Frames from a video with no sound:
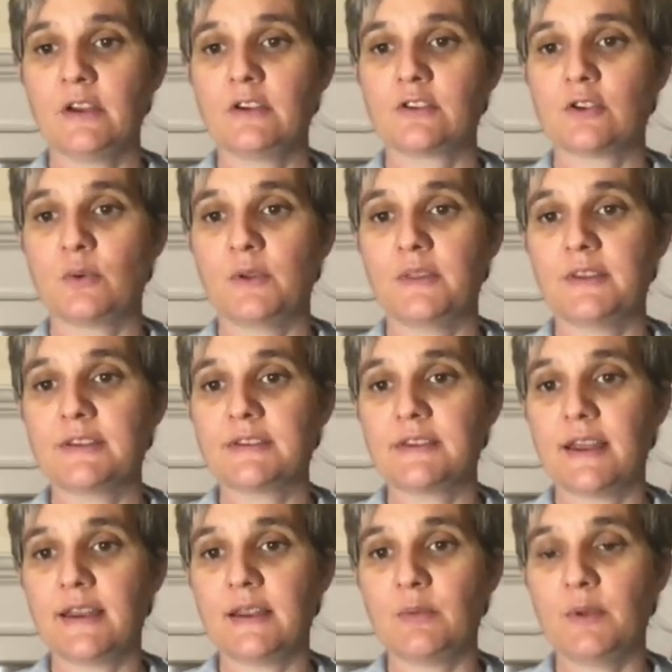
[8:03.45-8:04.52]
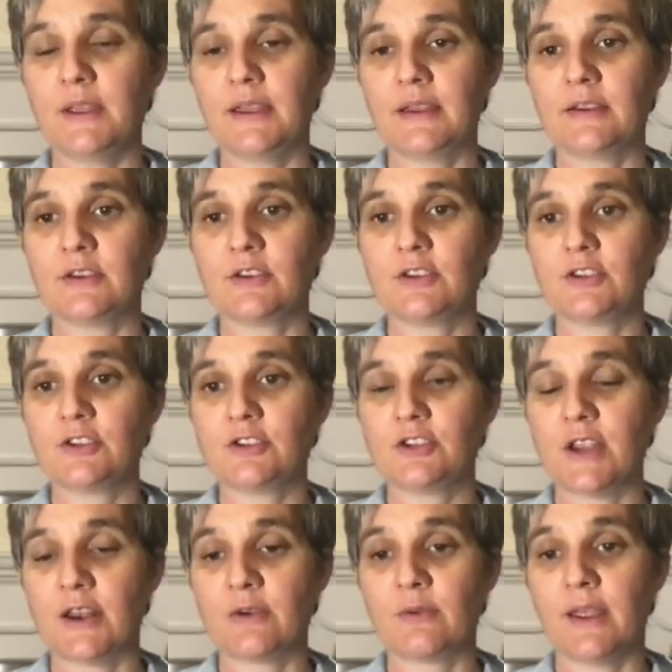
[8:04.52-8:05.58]
So in this study, we can
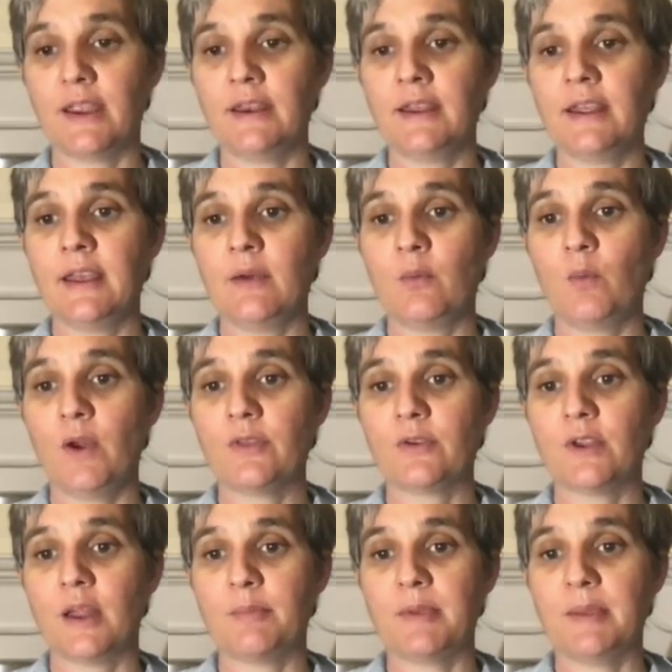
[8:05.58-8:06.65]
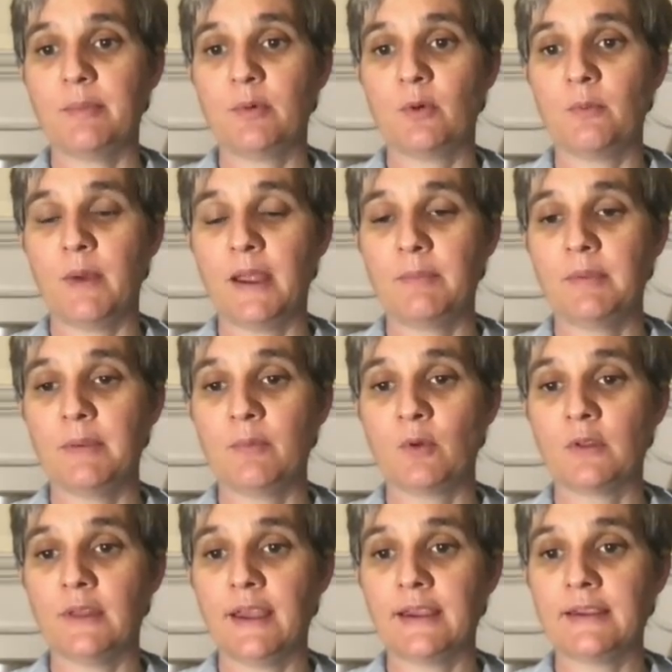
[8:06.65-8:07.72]
generate whether or not people might be
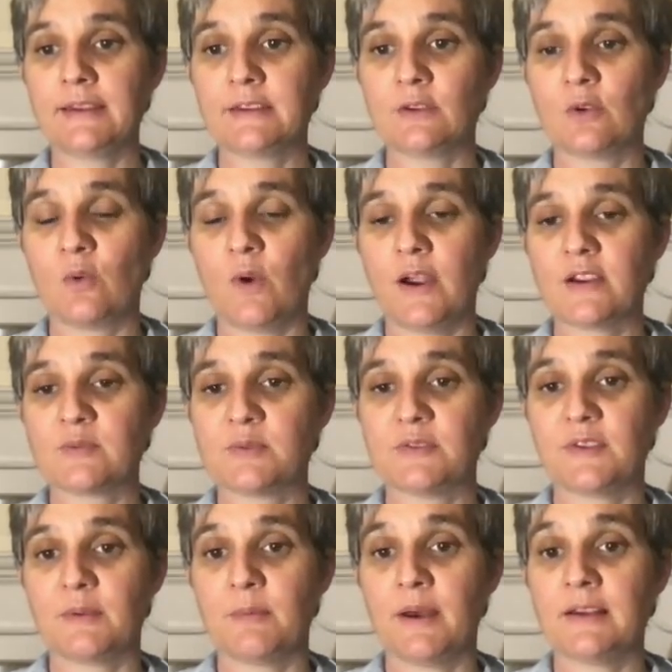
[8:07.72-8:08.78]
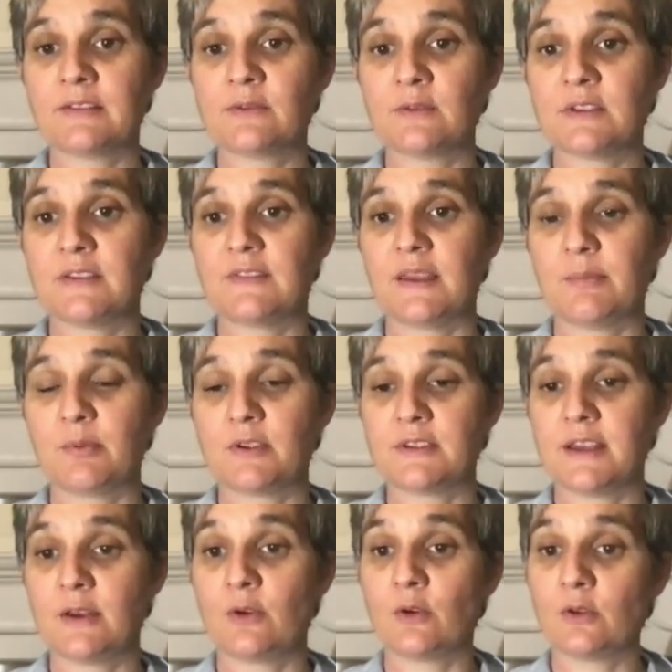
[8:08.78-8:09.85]
more likely to acquire specific milestones if they
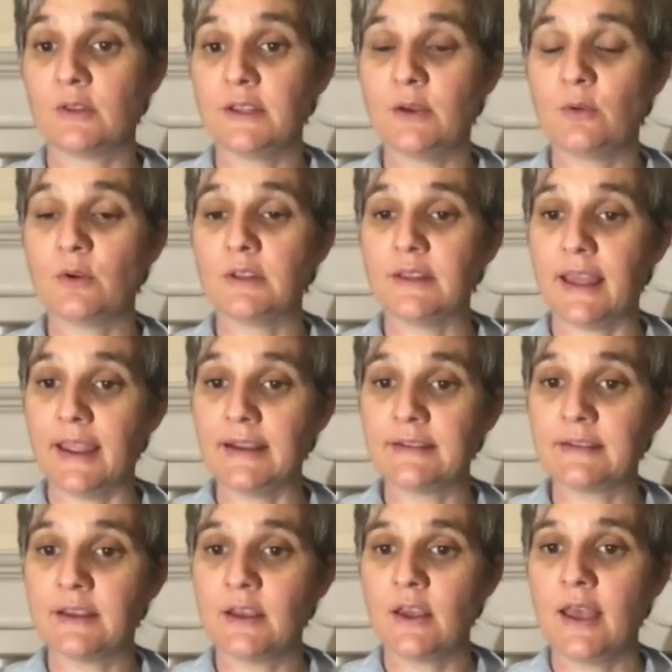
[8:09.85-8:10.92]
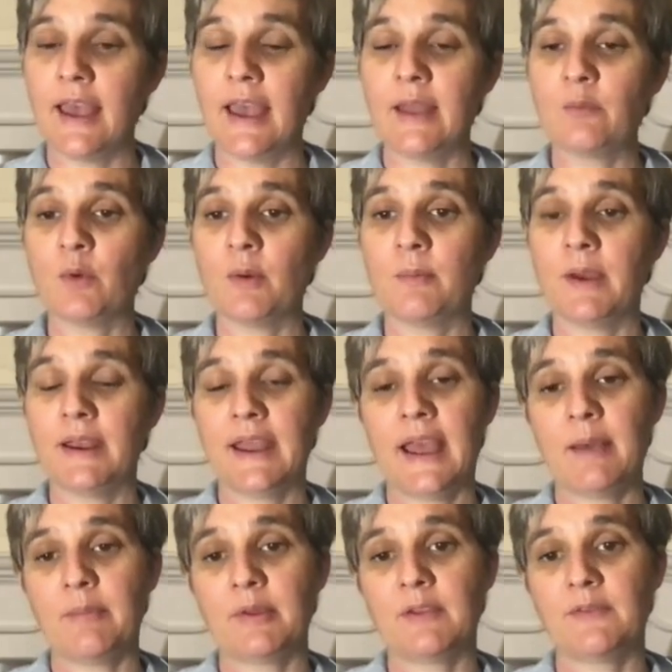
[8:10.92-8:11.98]
present early or late, and what might
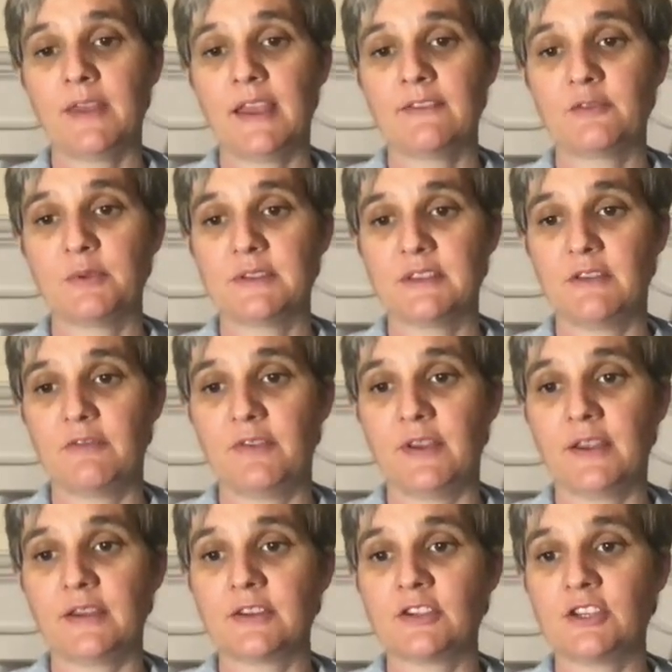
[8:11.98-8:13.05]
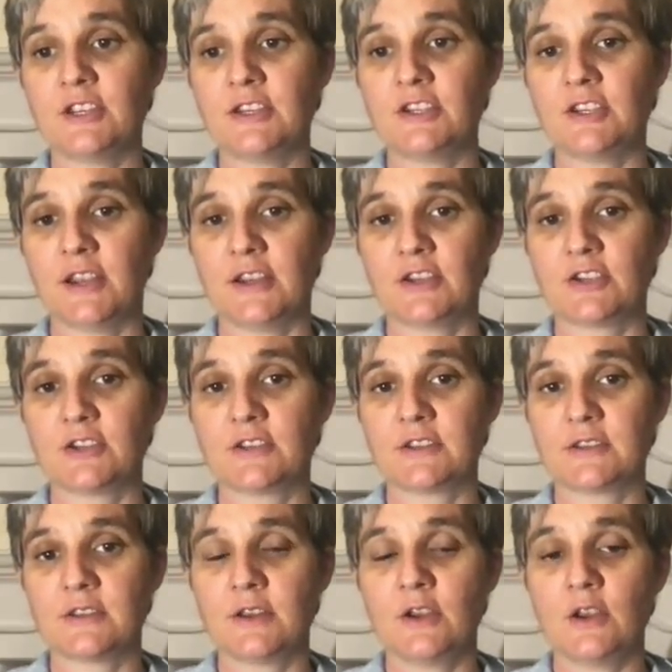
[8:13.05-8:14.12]
happen if they have specific gene
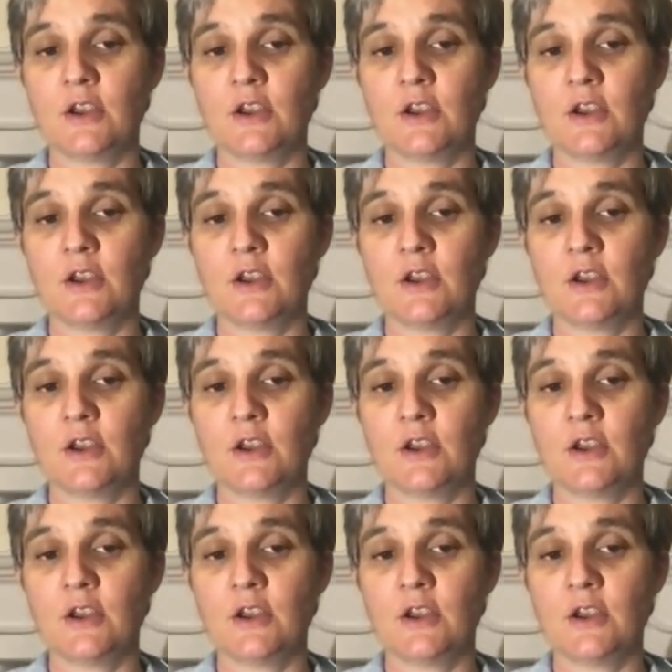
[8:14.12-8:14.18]
changes.